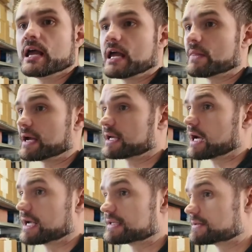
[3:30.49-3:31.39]
And like
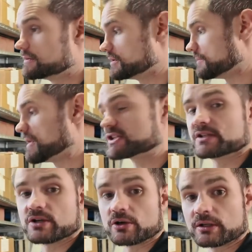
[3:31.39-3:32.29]
I
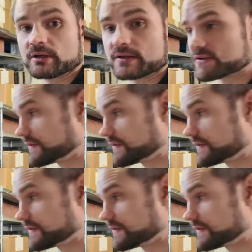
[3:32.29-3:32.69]
mentioned earlier in this